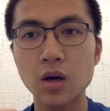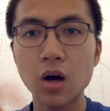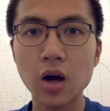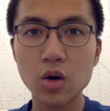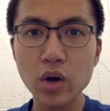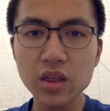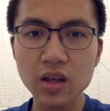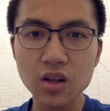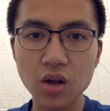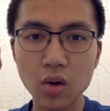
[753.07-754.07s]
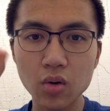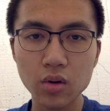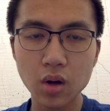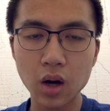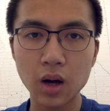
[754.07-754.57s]
Quick thing to note,
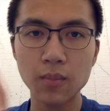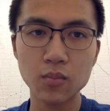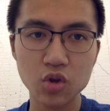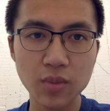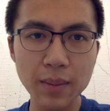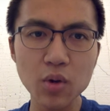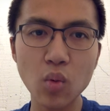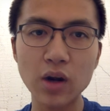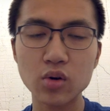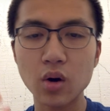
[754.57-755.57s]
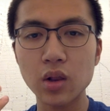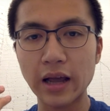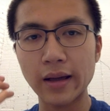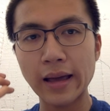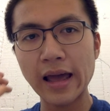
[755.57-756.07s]
you might be wondering,
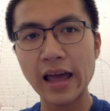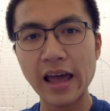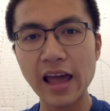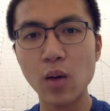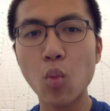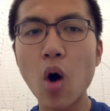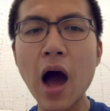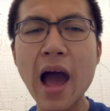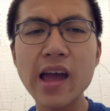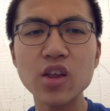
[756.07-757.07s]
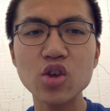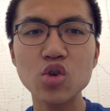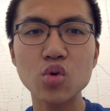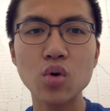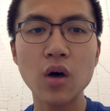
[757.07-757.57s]
like, hey, why do
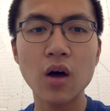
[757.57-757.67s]
you